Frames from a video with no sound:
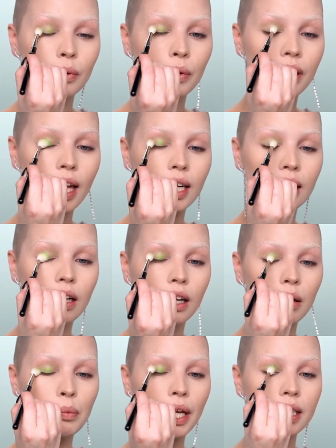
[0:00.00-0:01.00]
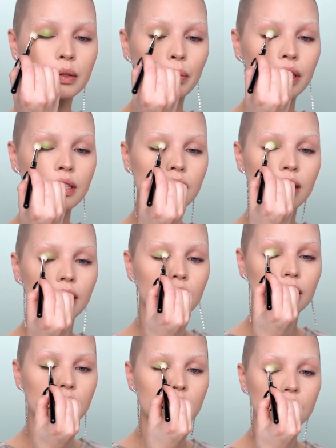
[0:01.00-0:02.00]
with any color placement.
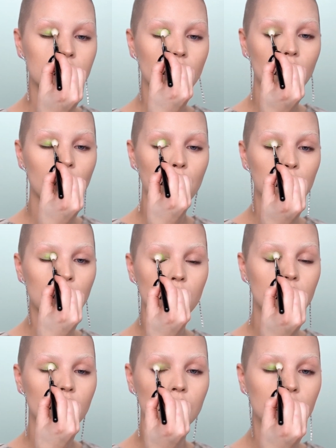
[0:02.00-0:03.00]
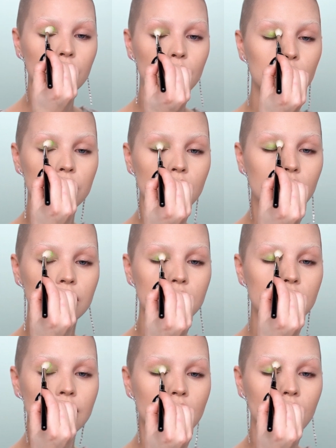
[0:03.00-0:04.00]
So I'm gonna use the
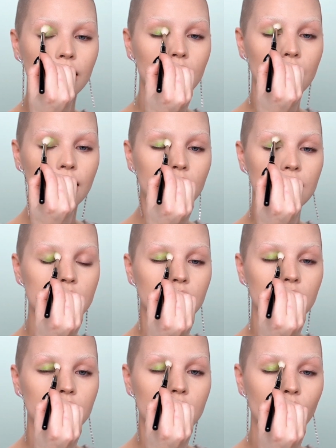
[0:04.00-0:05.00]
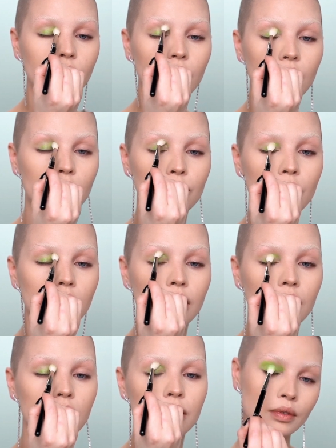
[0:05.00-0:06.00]
entire lid, fill that right
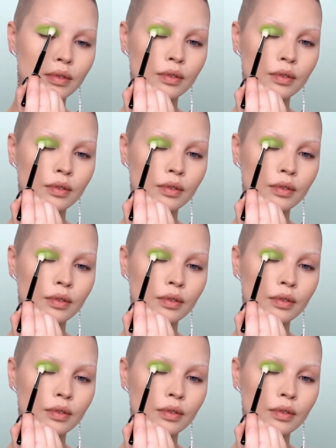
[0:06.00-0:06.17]
in.